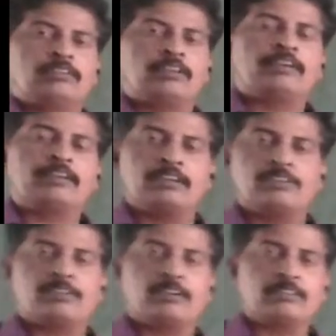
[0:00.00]

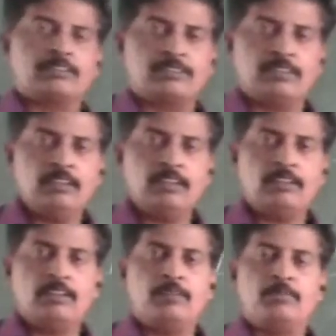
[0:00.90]
agriculture is a
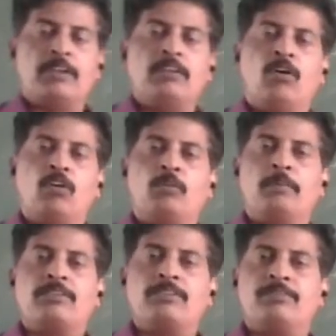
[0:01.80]
main
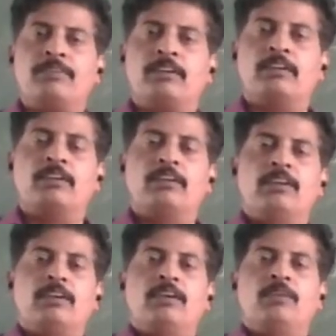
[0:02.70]
occupation for
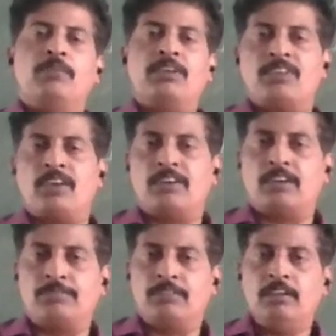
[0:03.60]
majority
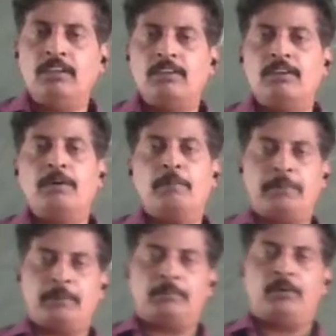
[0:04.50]
of the
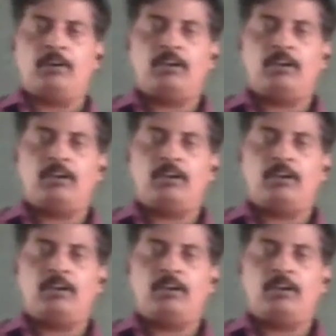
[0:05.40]
people.